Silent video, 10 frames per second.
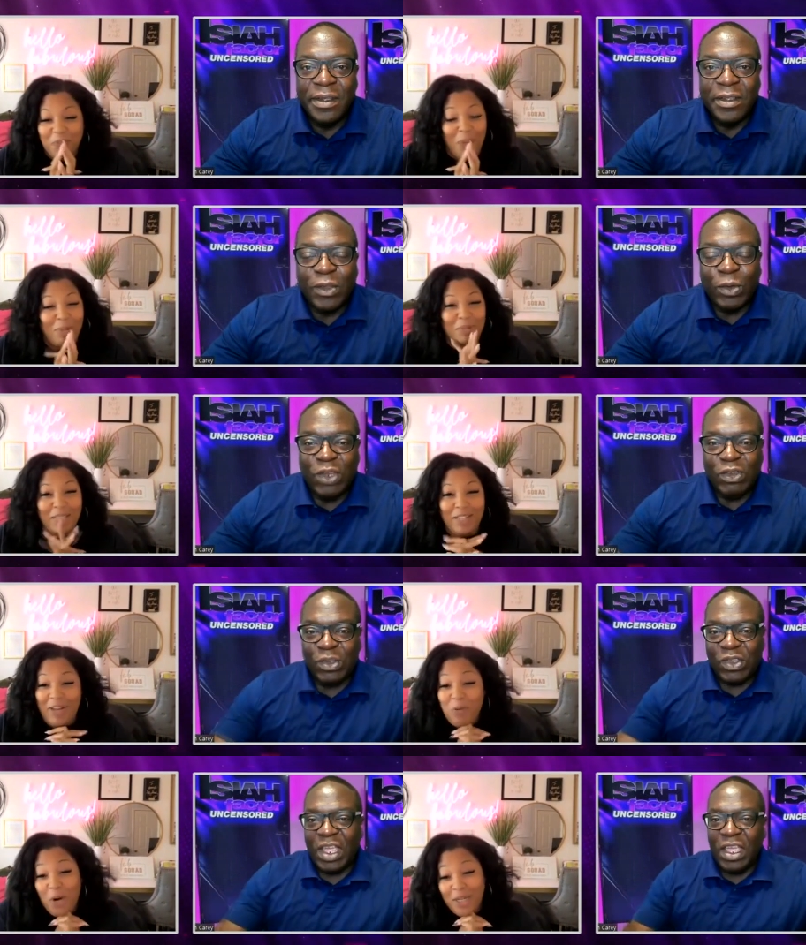Speaker 1: So did
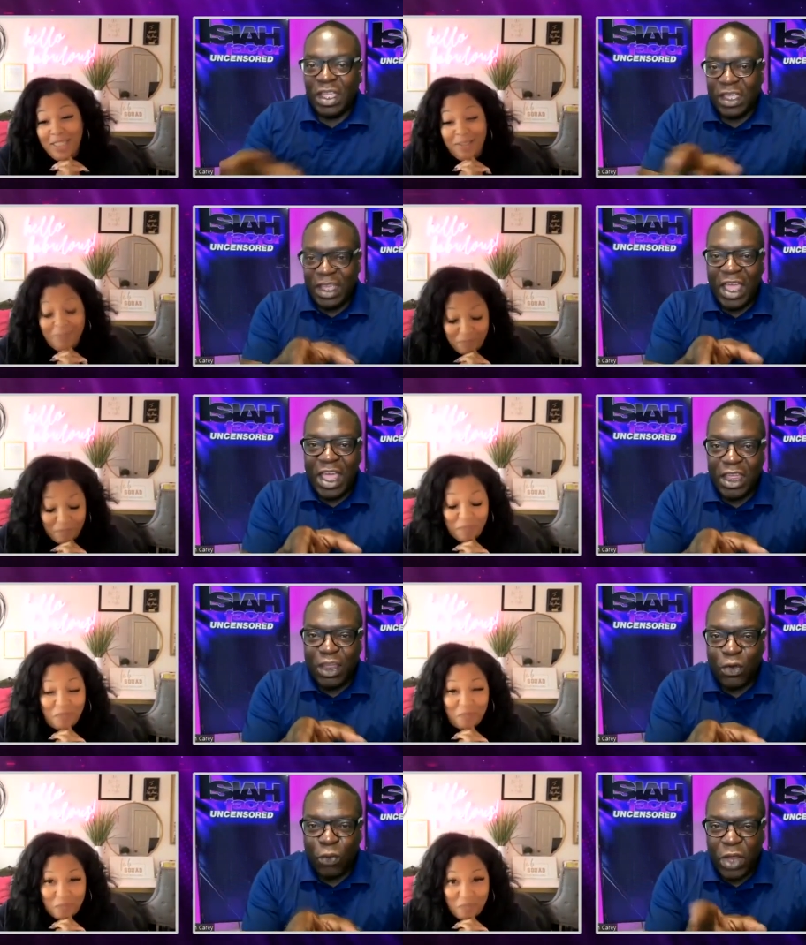you say, get out
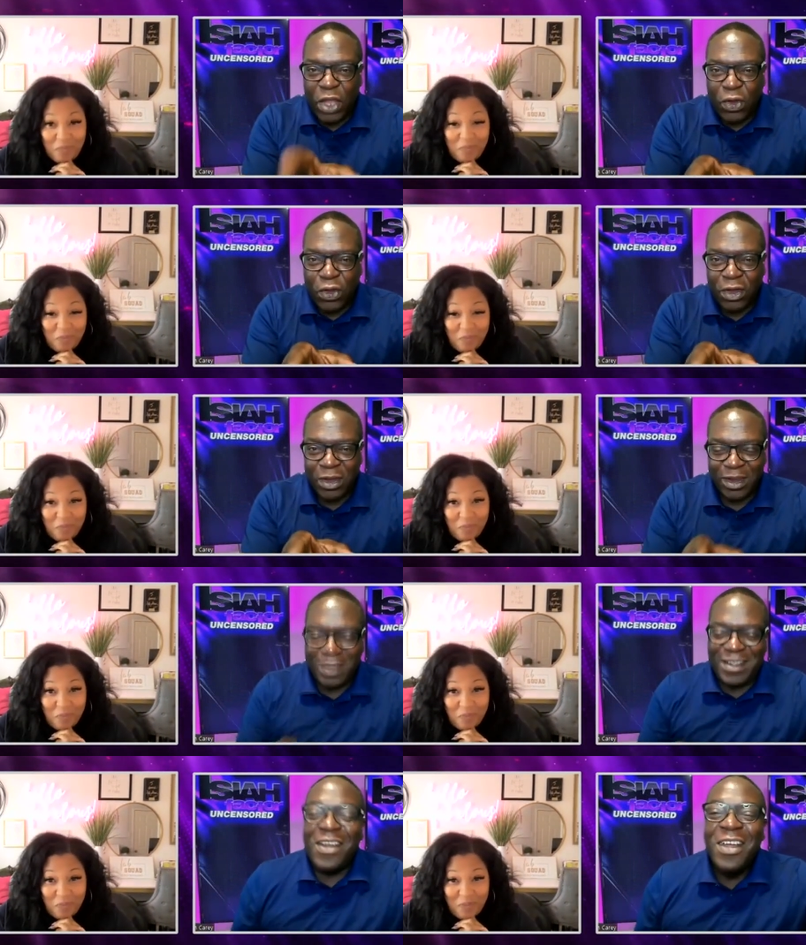of here, renter?
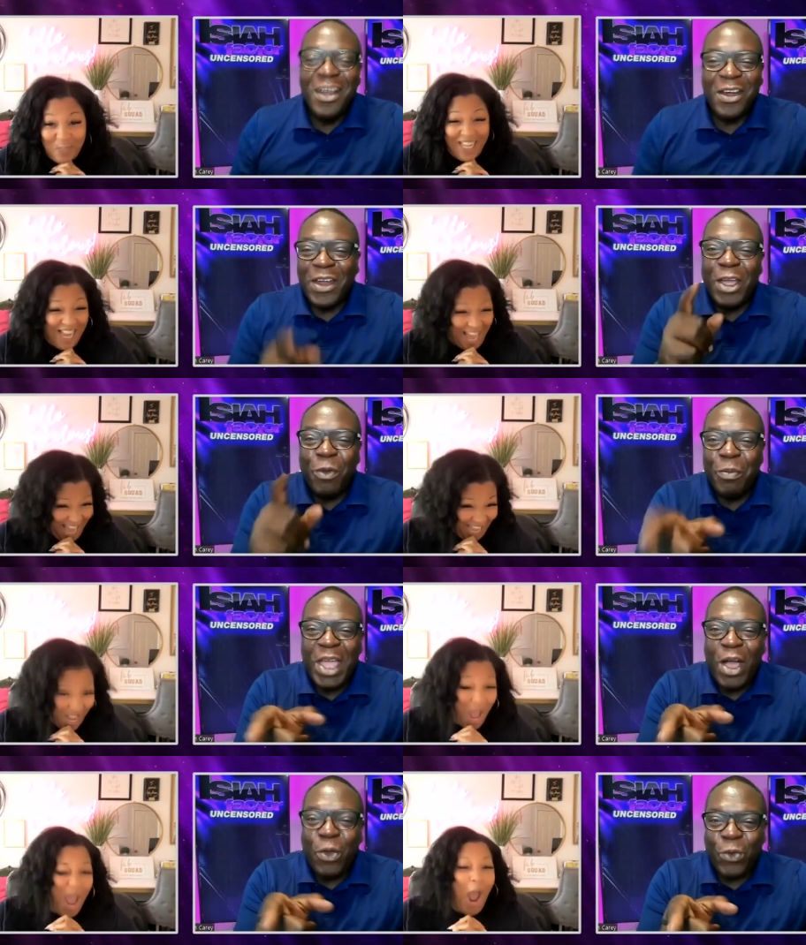Or help
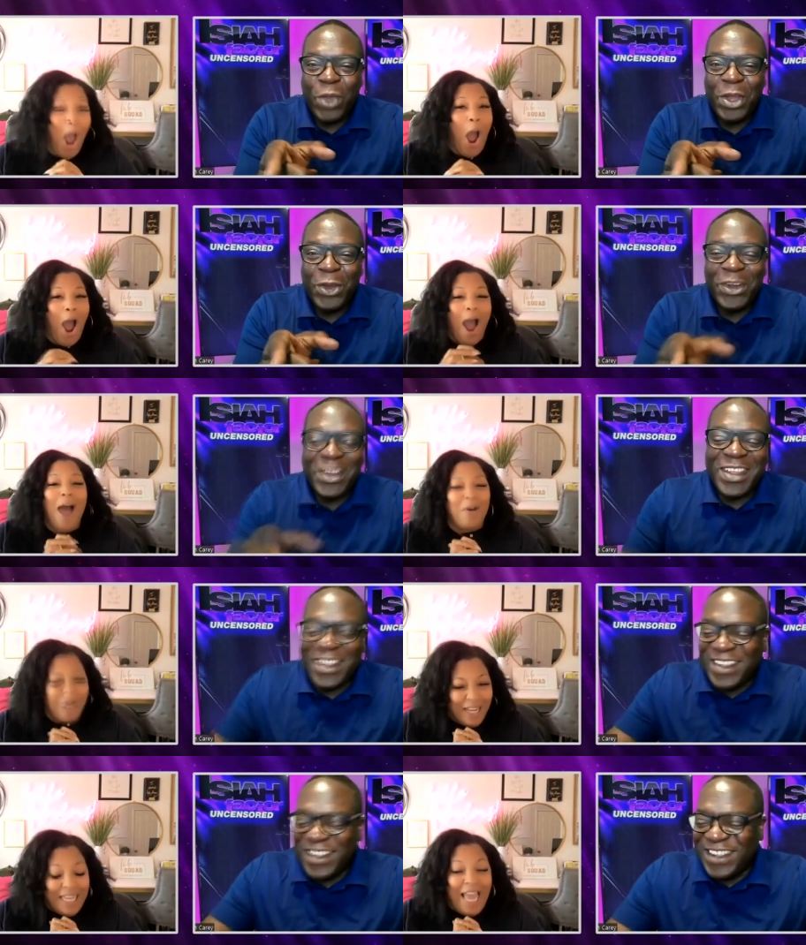me out, renter?
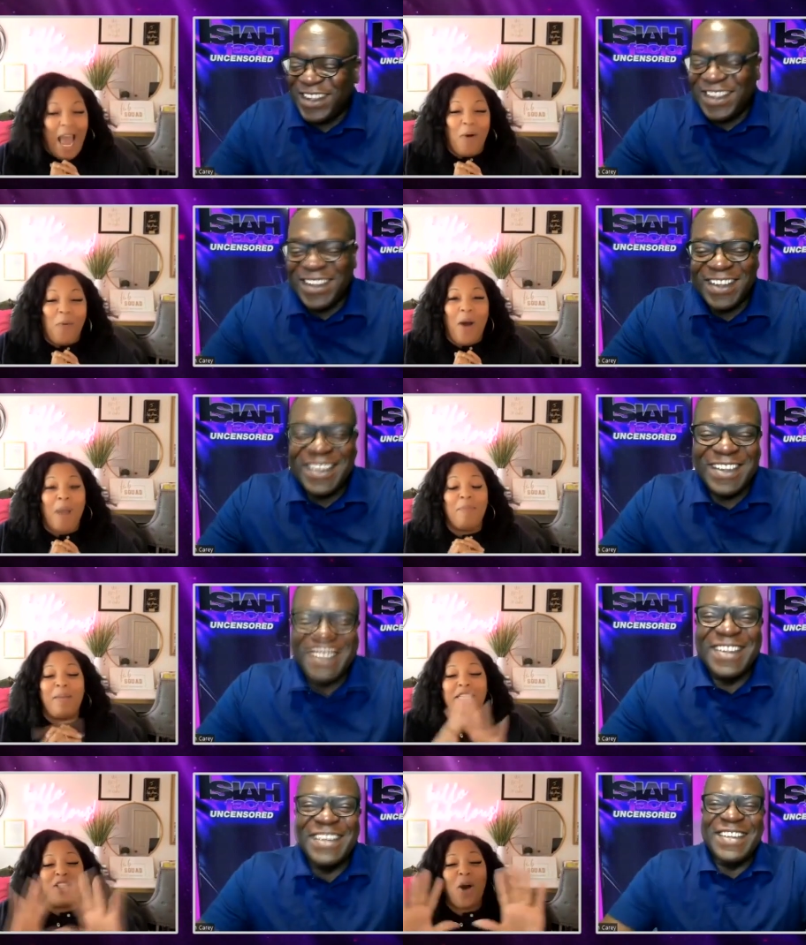
Speaker 2: Yeah,
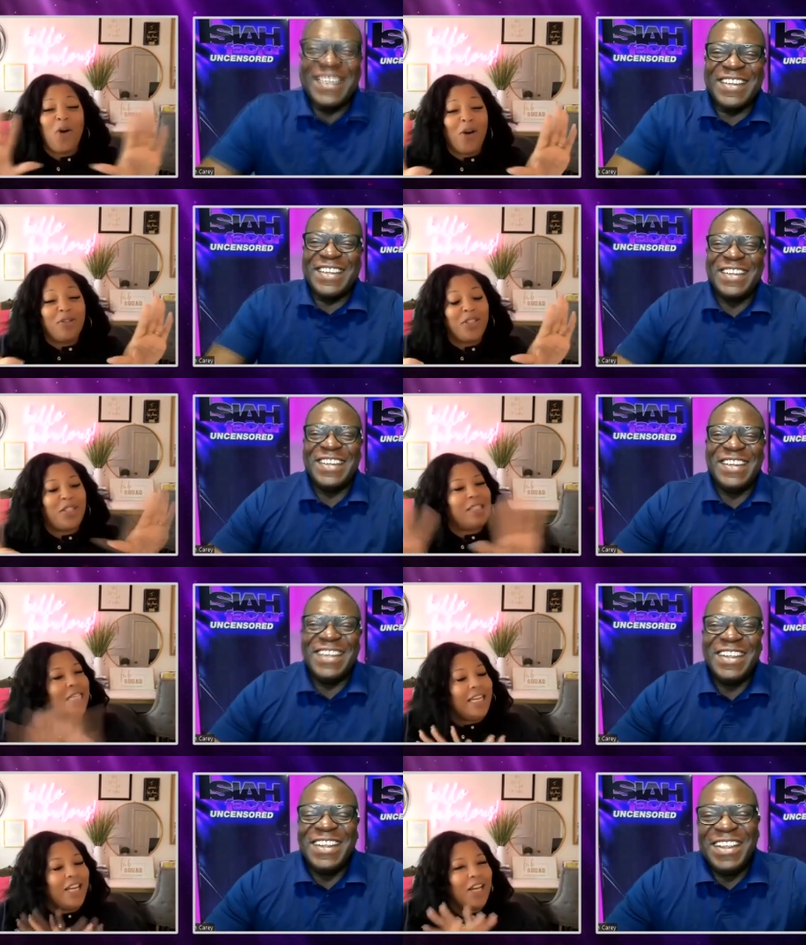but don't go.
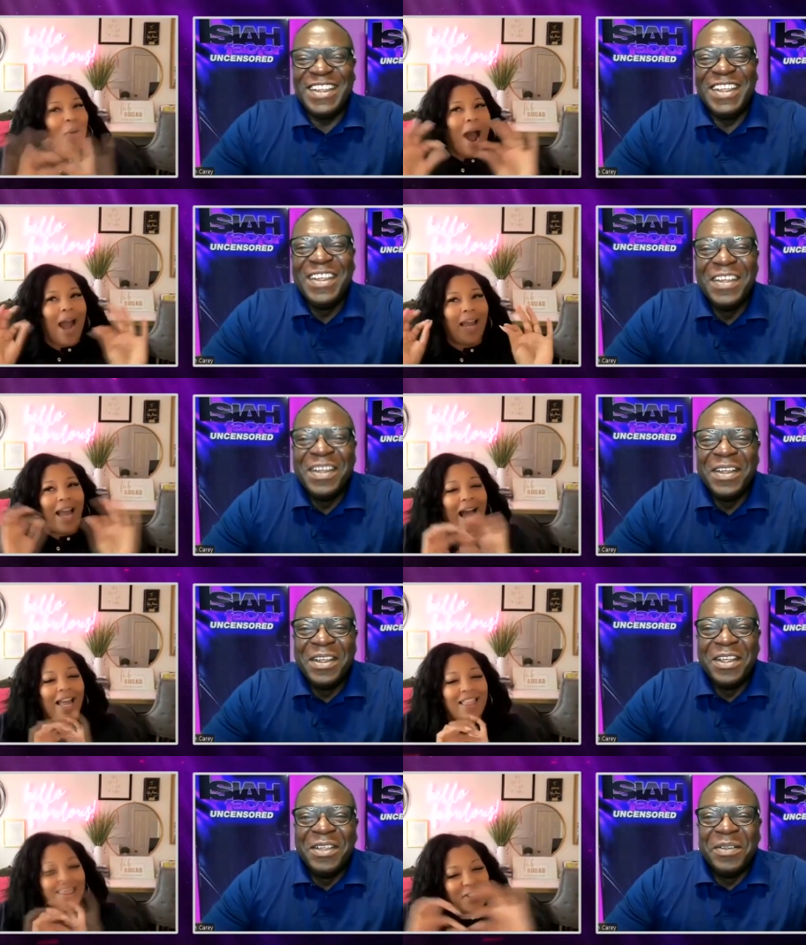You know, I
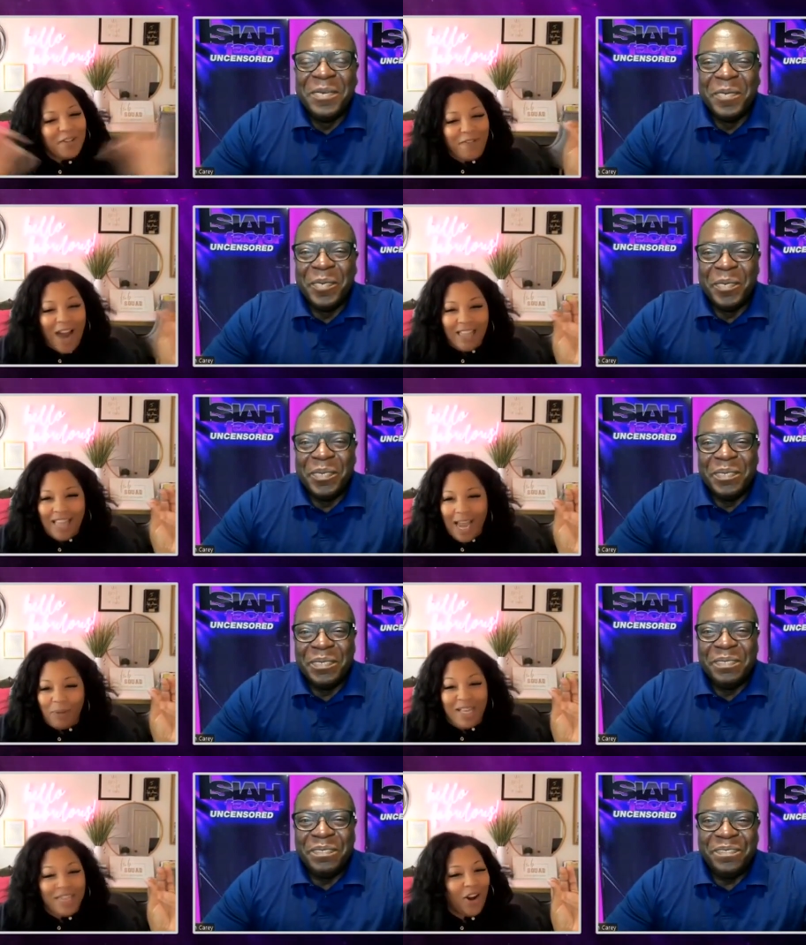there's a fine line.
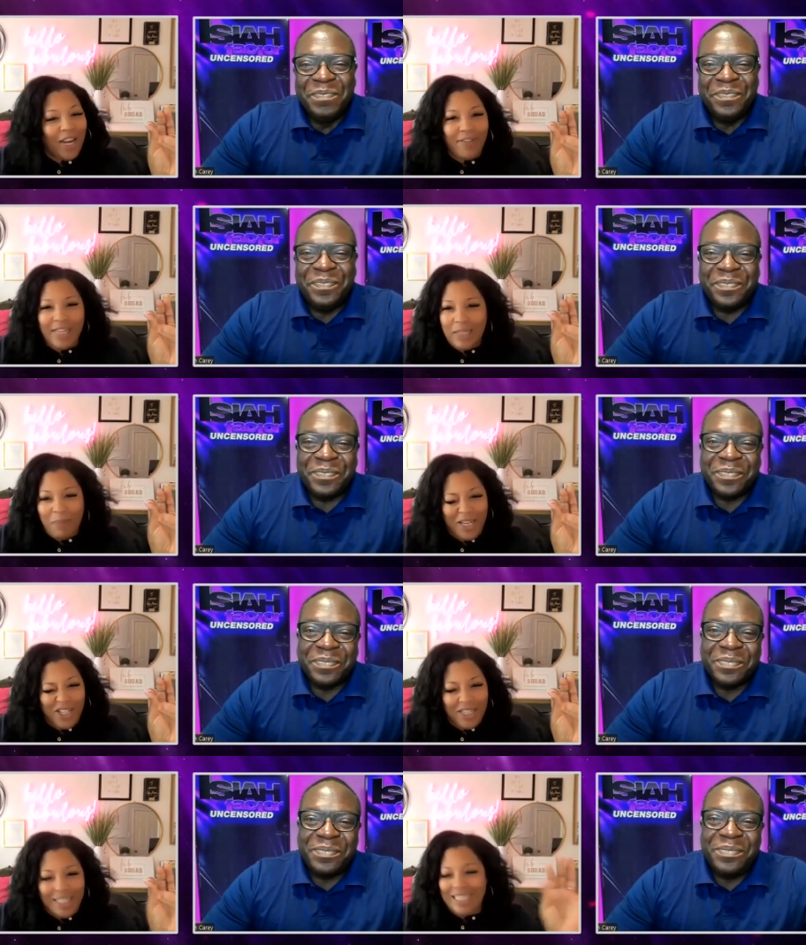When they start giving
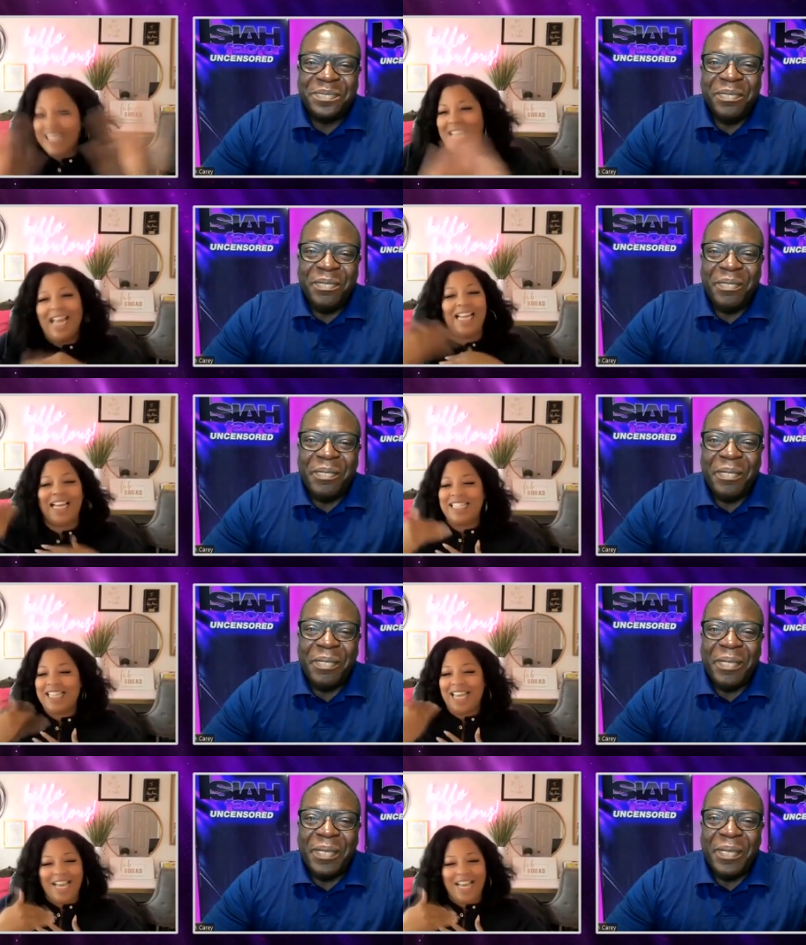speeches, I say,